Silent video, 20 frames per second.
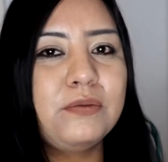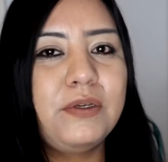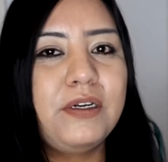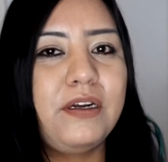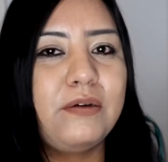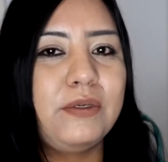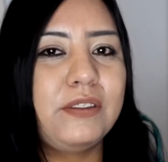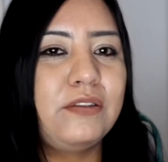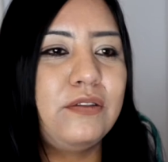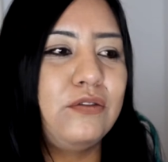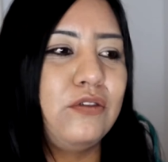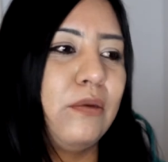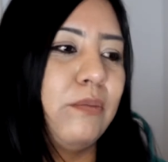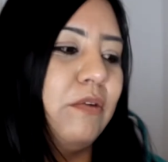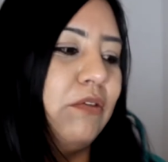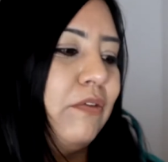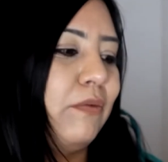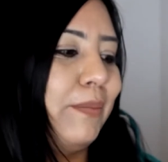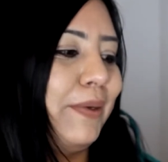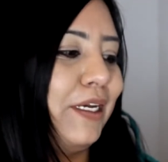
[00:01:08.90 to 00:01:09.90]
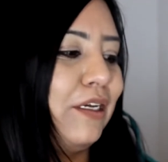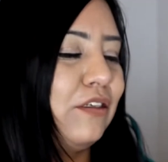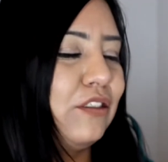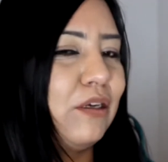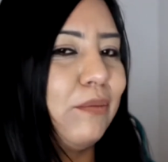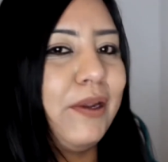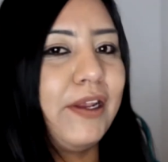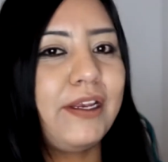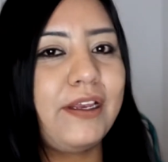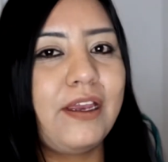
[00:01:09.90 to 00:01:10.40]
when I went to drop off a package
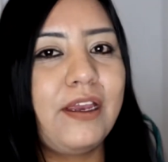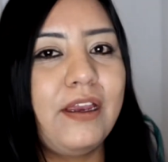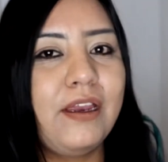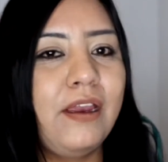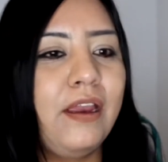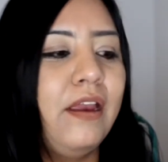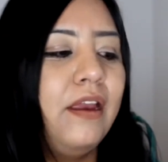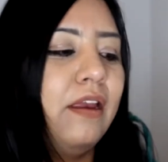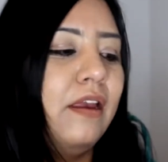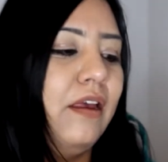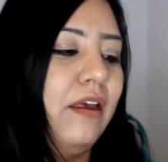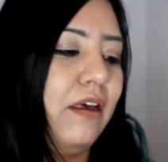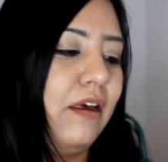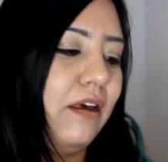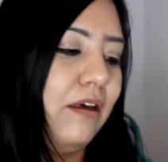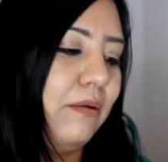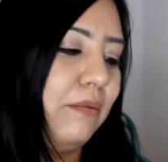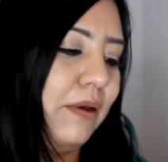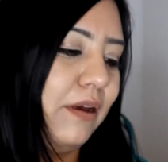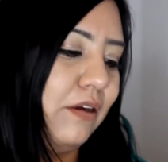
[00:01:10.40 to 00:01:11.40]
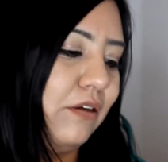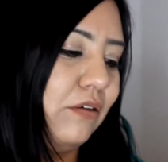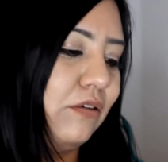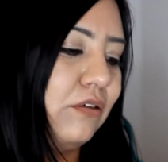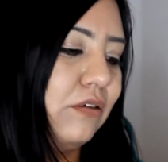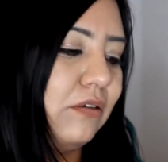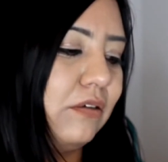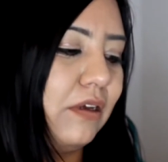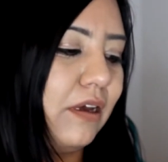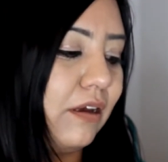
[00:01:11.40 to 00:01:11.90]
I'm like hey um, how do
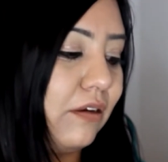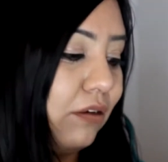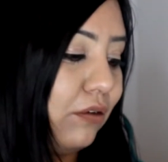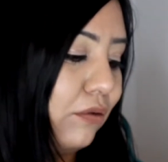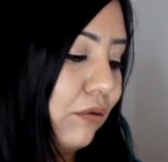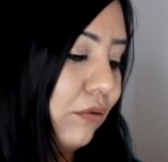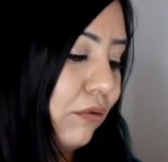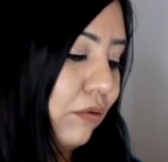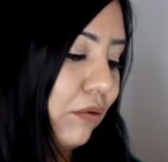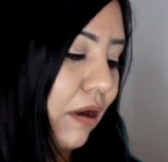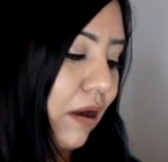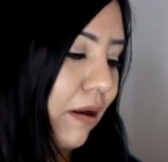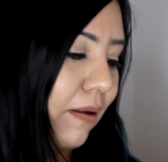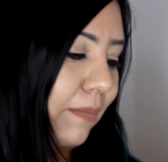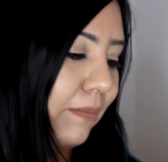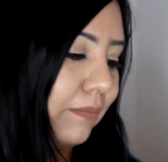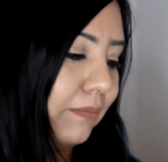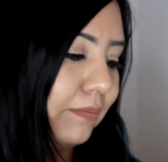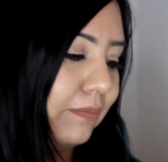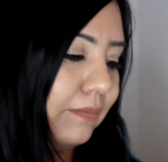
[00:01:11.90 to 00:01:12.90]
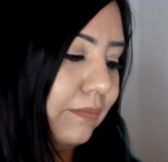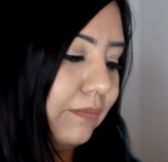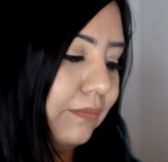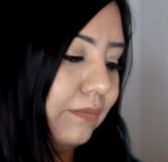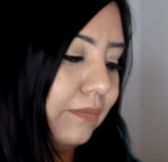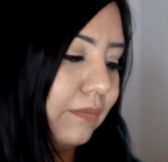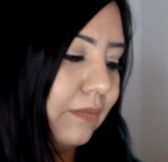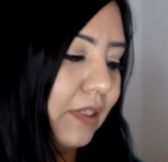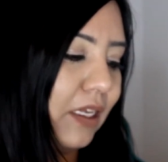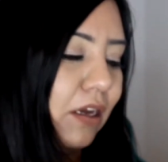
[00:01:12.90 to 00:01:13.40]
you how do you um,
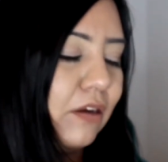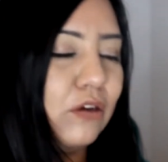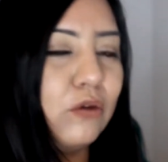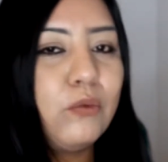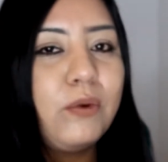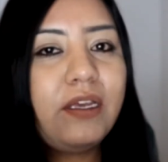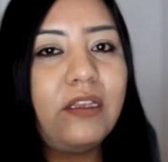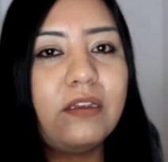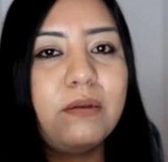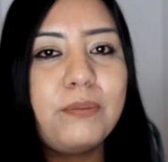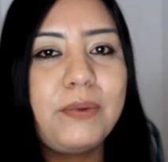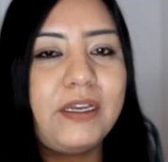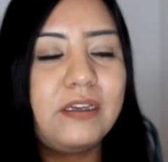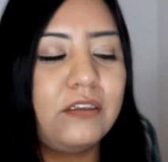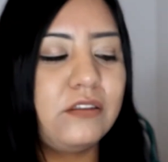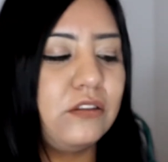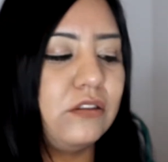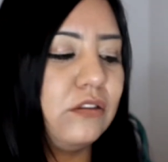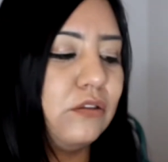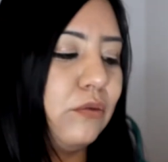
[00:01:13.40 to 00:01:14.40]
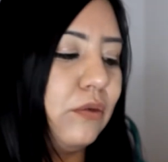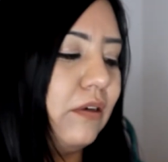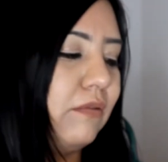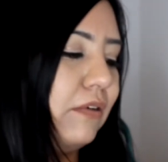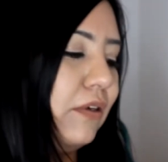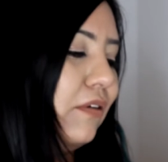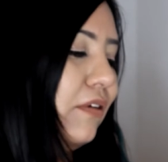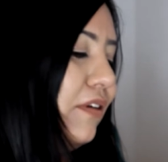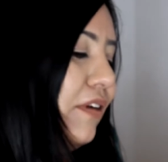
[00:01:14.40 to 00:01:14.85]
how do you weigh the packages or whatever